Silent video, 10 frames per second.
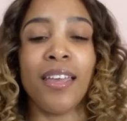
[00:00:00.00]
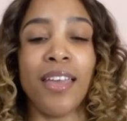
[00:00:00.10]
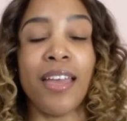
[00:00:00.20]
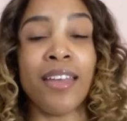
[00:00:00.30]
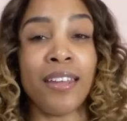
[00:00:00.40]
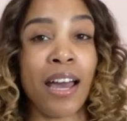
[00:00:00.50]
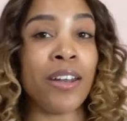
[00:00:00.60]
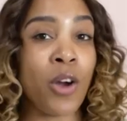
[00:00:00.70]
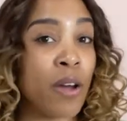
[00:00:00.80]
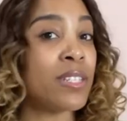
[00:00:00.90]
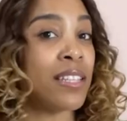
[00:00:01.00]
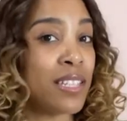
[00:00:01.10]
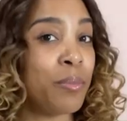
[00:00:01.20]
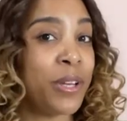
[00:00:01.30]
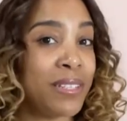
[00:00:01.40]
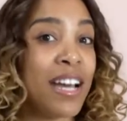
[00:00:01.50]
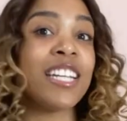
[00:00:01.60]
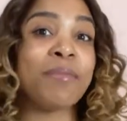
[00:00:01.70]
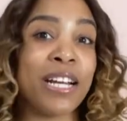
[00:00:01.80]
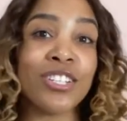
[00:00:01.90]
And I know I've said this a million times,
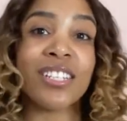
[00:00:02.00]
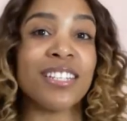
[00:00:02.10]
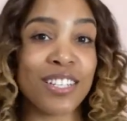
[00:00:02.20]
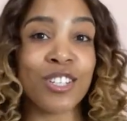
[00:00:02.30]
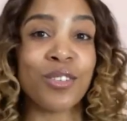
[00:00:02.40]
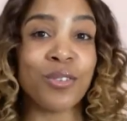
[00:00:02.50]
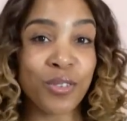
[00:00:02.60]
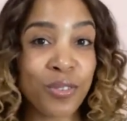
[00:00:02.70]
but I just need to